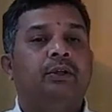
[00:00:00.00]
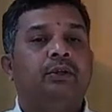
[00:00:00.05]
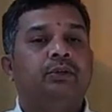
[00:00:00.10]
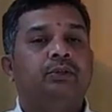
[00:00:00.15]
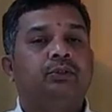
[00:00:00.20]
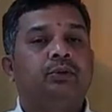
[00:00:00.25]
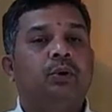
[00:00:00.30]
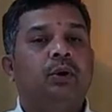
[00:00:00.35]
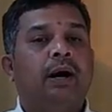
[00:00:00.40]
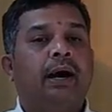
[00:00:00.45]

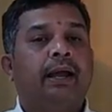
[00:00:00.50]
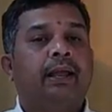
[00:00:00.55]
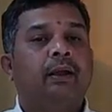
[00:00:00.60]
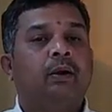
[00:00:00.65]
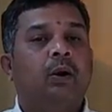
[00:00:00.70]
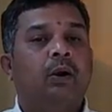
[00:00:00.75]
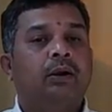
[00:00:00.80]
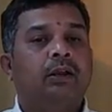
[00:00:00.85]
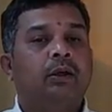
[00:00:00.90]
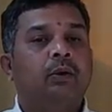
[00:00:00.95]
So I
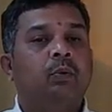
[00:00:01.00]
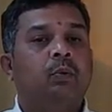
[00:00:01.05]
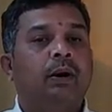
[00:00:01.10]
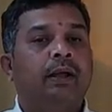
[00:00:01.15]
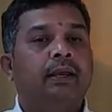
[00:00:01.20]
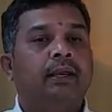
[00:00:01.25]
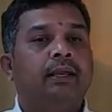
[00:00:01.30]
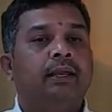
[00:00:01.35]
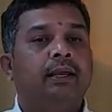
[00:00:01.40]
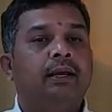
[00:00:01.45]
got a
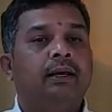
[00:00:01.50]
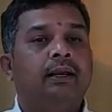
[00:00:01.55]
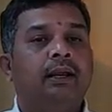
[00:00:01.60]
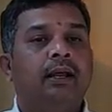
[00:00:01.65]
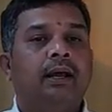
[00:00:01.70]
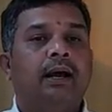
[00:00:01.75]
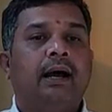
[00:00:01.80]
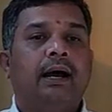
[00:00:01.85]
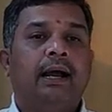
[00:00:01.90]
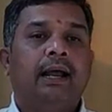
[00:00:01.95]
1 here,
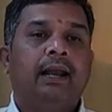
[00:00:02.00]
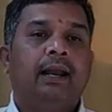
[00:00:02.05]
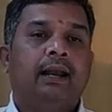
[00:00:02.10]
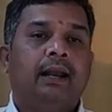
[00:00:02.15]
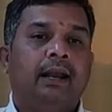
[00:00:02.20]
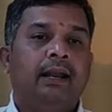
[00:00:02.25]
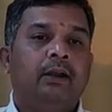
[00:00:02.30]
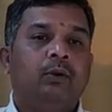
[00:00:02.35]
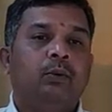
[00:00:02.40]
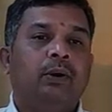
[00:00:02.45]
I'll
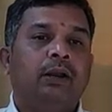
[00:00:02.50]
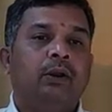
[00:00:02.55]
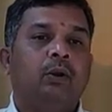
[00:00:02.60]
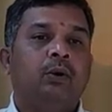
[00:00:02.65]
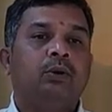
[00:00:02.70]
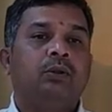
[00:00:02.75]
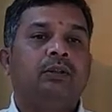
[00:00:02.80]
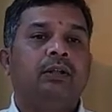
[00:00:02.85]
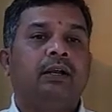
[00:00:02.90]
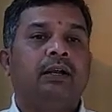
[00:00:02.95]
write 1
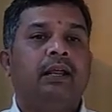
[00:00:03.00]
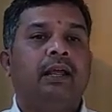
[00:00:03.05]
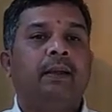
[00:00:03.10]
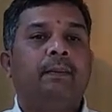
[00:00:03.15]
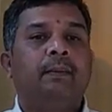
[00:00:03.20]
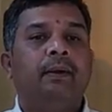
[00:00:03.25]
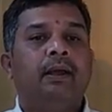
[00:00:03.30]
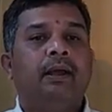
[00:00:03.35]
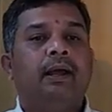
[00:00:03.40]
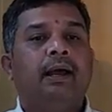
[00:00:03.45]
onto the
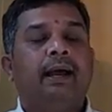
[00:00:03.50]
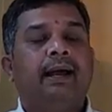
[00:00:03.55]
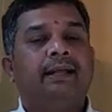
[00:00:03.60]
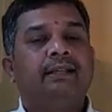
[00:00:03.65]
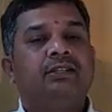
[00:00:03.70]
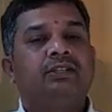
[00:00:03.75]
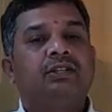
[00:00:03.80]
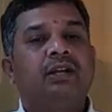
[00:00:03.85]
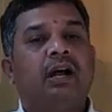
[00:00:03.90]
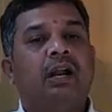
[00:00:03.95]
tape
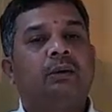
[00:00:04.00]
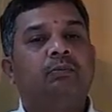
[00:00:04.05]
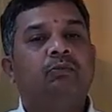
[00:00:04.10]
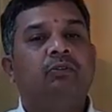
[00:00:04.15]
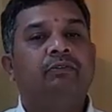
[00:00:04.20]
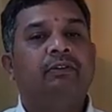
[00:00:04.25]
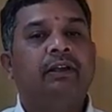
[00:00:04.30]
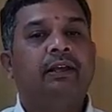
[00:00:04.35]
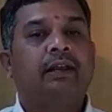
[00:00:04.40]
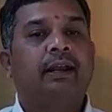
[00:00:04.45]
and start
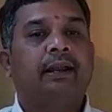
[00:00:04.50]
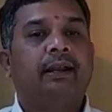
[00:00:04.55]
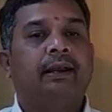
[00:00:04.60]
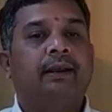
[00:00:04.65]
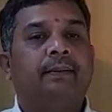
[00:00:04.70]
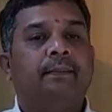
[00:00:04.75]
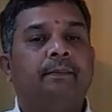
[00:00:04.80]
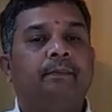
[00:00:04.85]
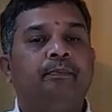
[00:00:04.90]
moving right.